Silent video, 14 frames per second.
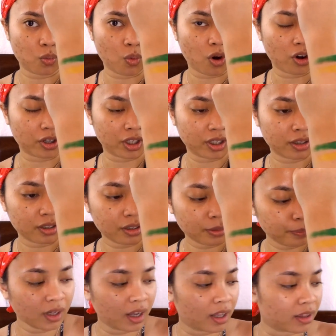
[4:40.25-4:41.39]
Warrior.
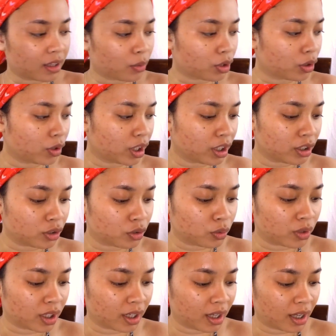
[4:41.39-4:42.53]
And then we're going into
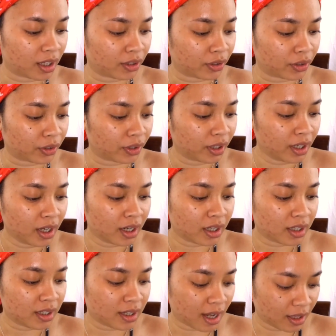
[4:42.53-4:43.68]
the color
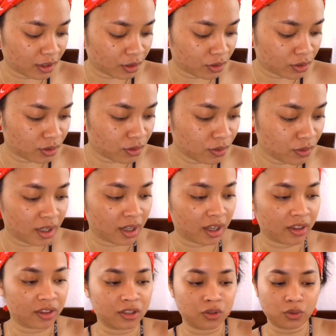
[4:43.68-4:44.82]
yellow
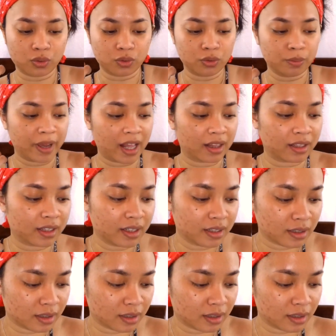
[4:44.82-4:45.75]
in the Zulu palette